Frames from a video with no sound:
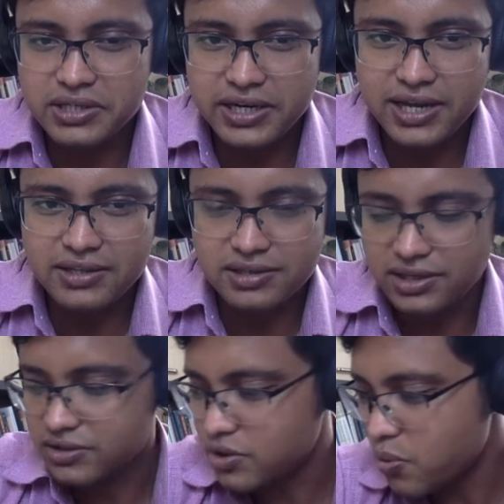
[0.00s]

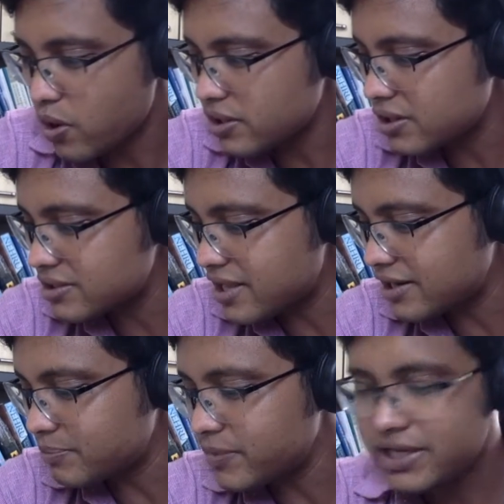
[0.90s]
tenancy. So what does
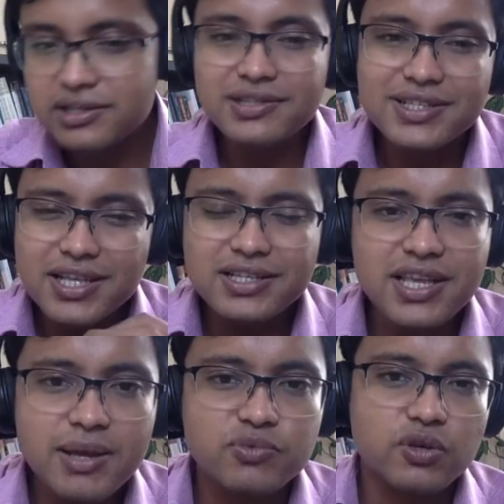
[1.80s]
that mean? It's the
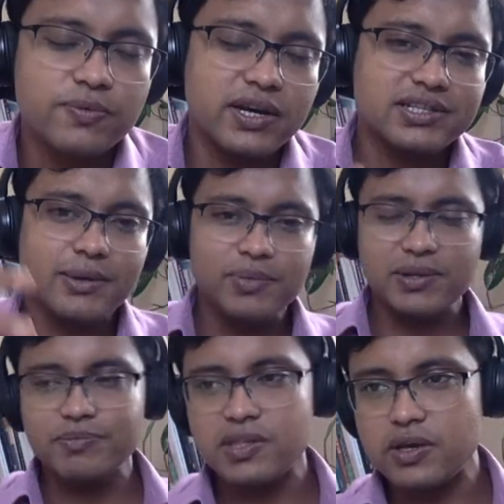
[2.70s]
same. So for example,
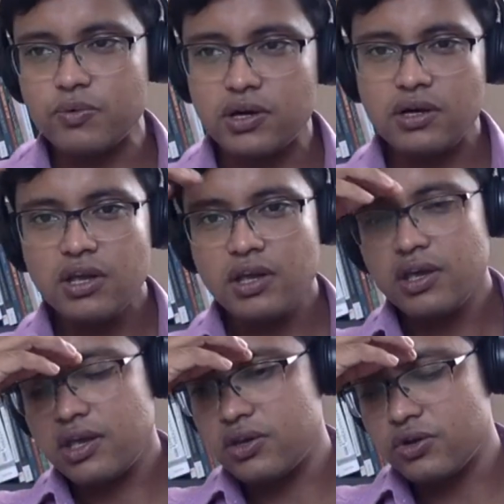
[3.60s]
if there were
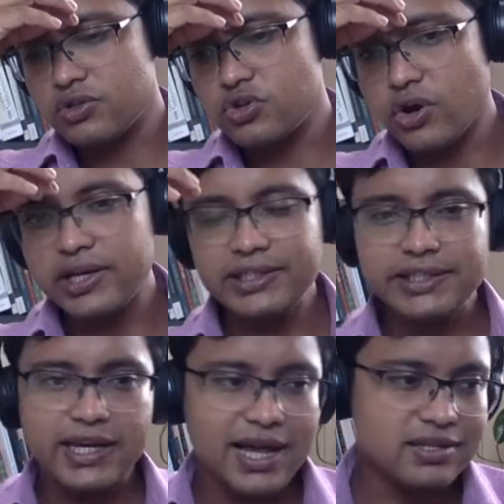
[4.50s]
joint
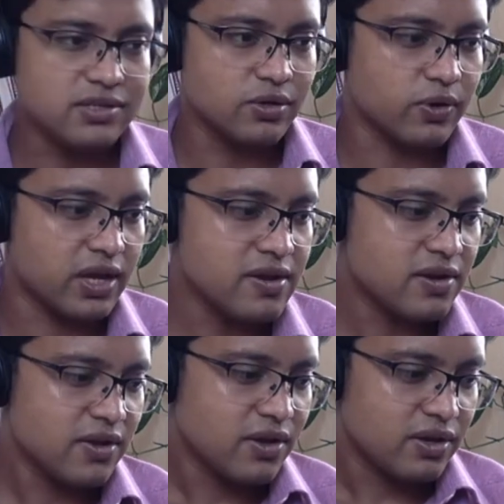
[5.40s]
tenants, okay,
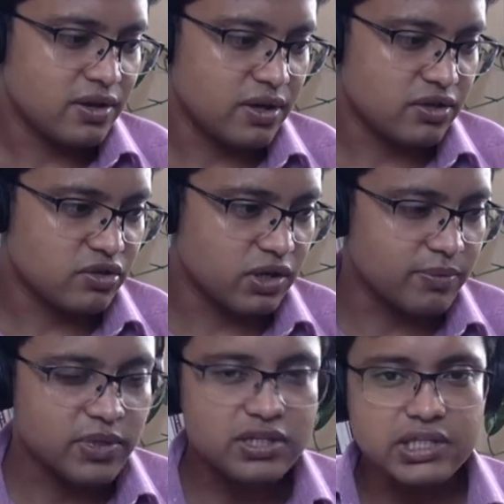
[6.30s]
so
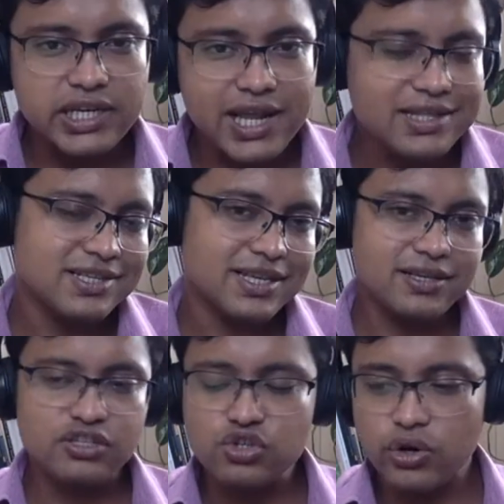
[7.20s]
if the tenancy
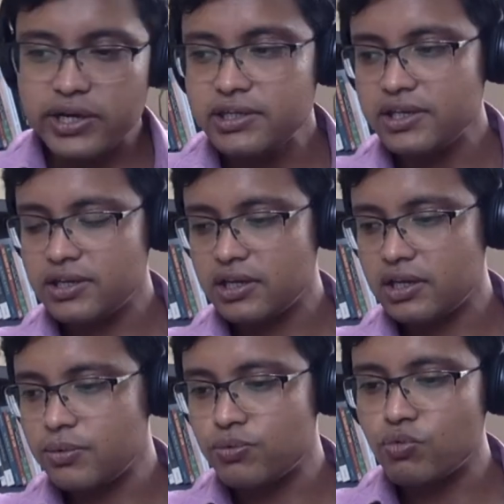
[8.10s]
is joint,
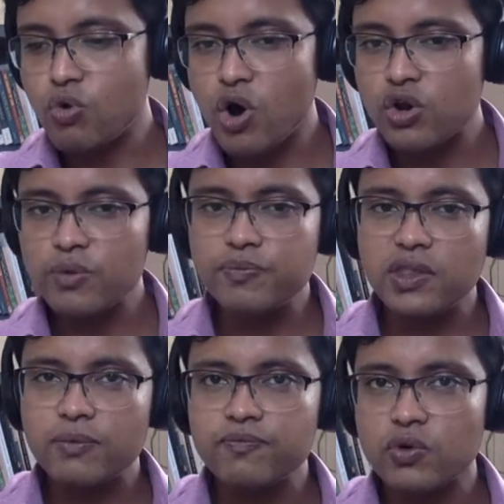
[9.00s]
if one of
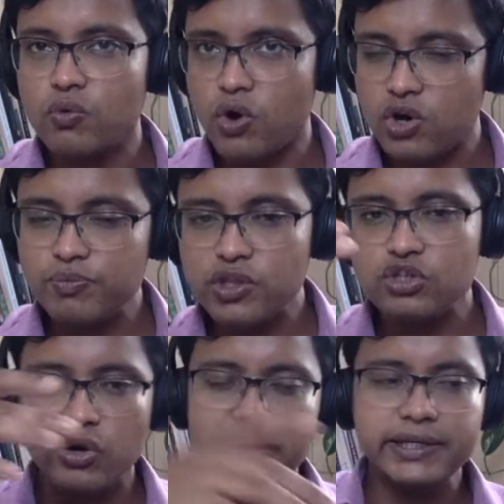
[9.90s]
the
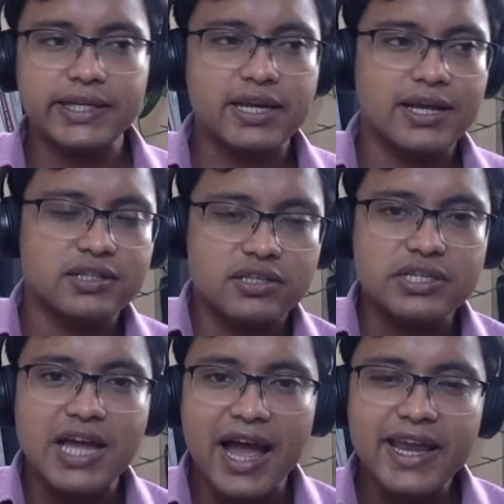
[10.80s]
joint tenants
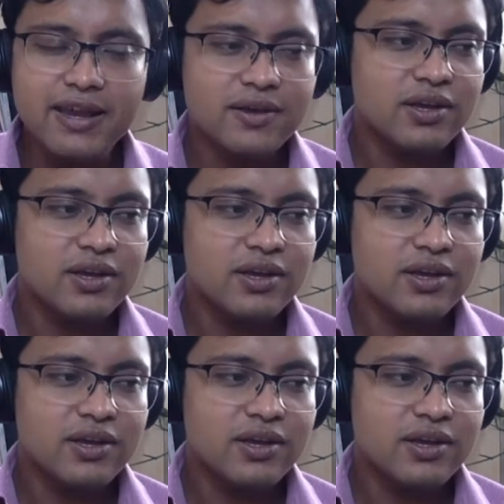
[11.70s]
die,